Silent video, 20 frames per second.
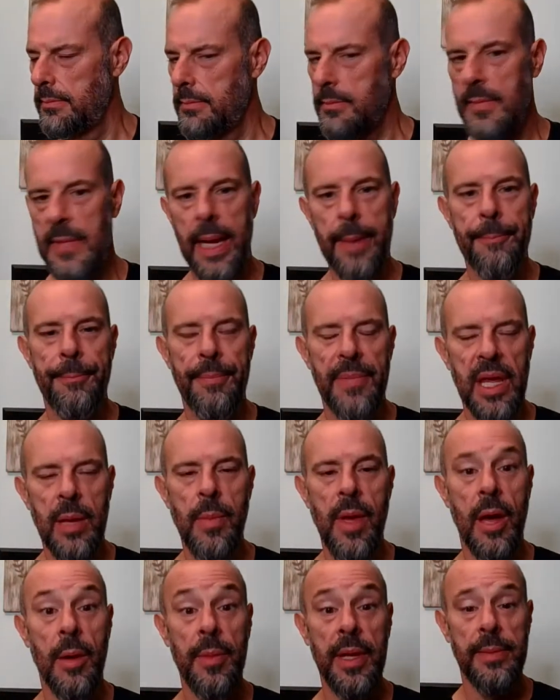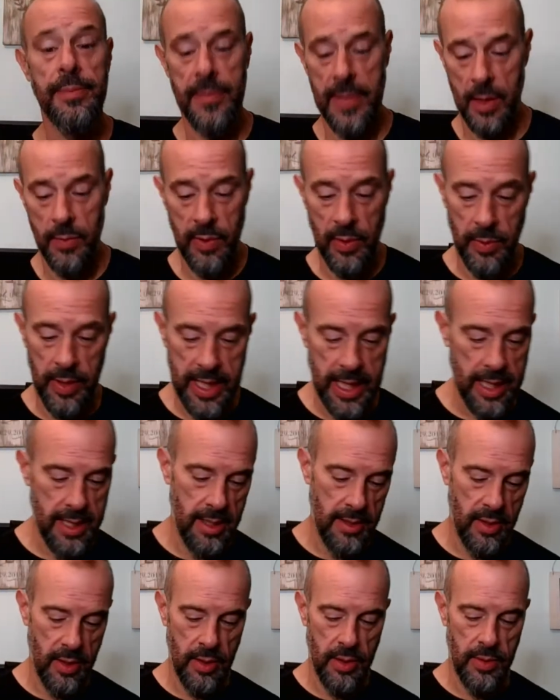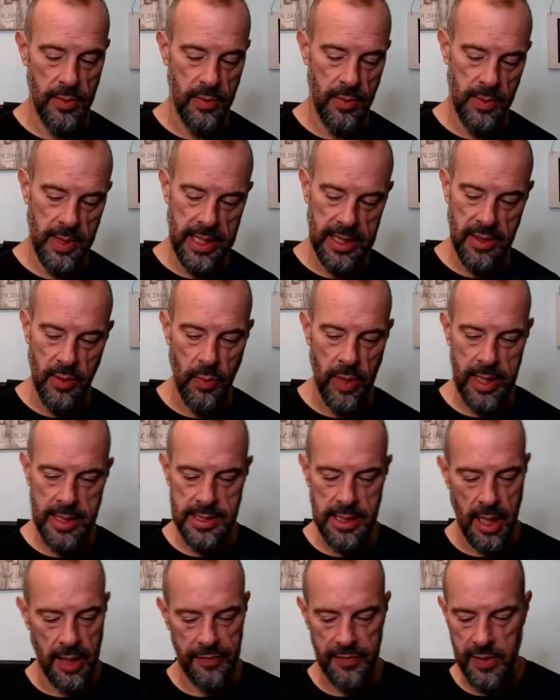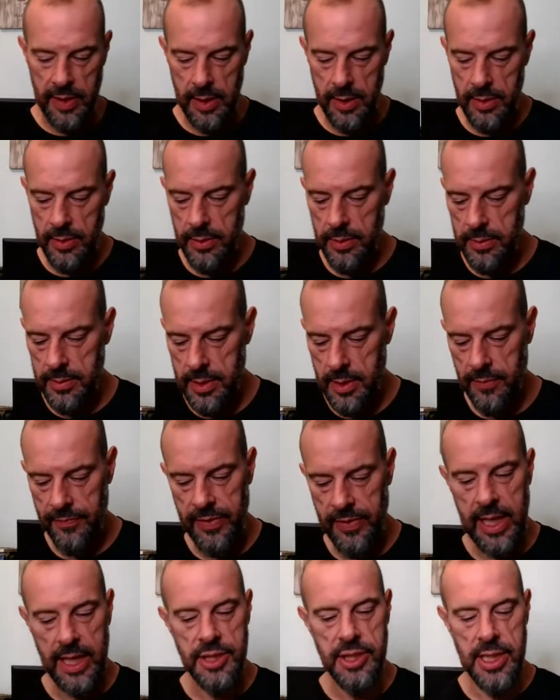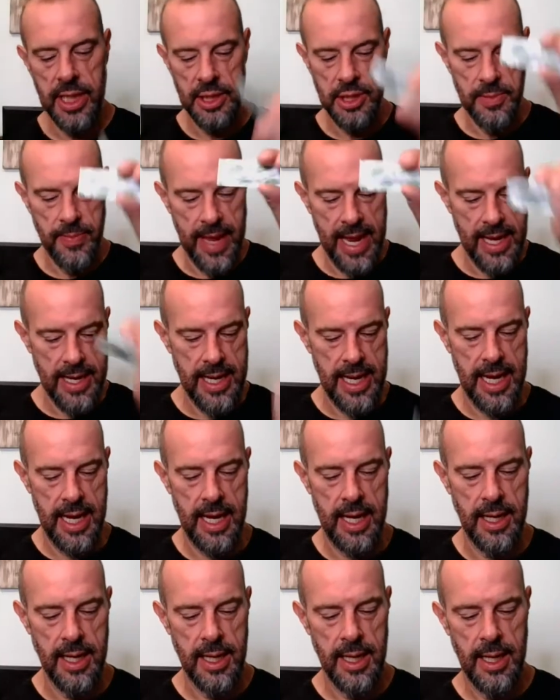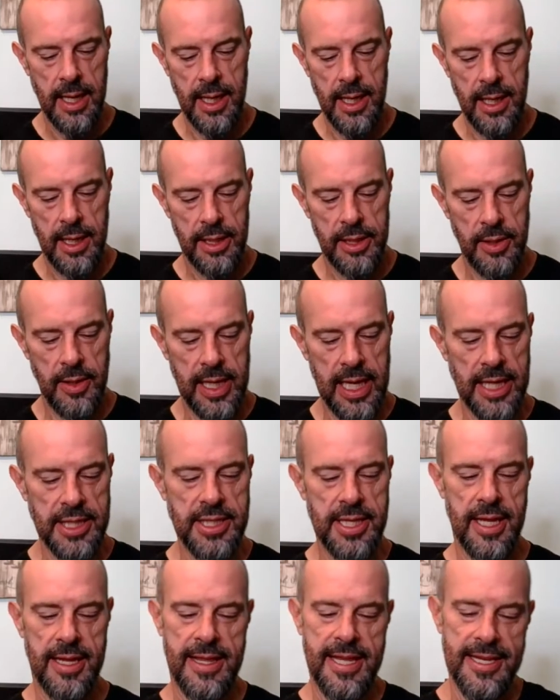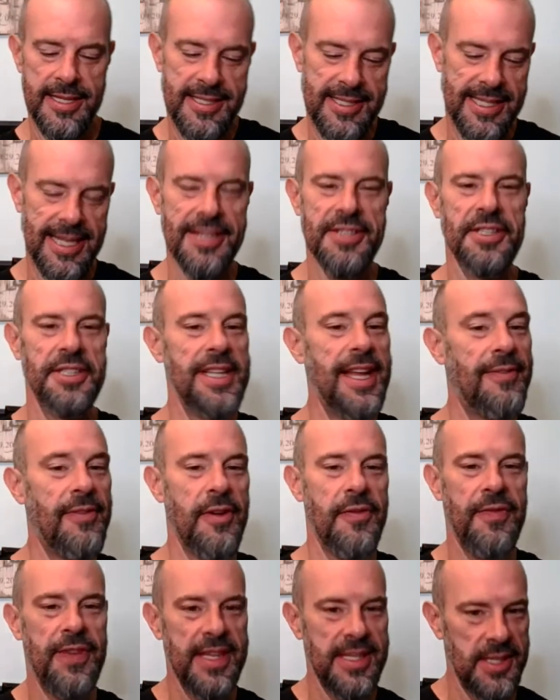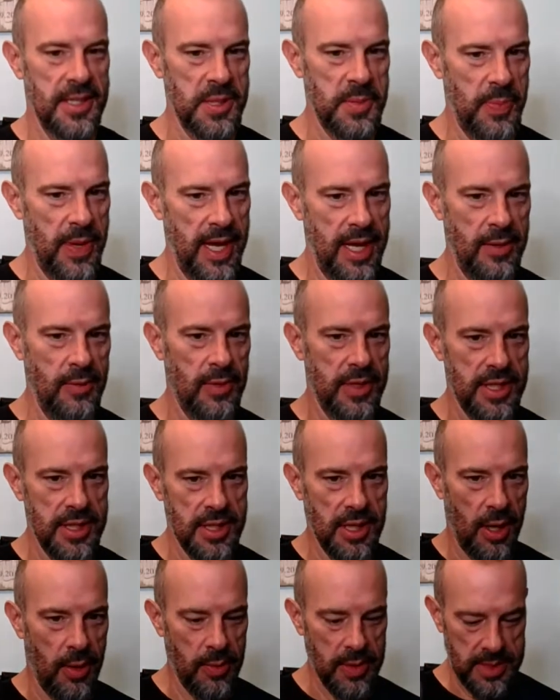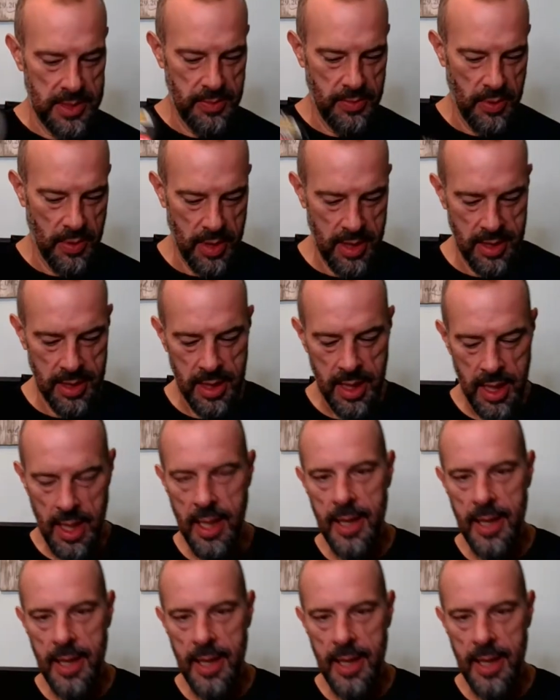Yep, email me and we'll get we'll get the wins off to you. Don't forget you get your Band-Aid. You get this Sizzle Never Fizzles pin, which is always important.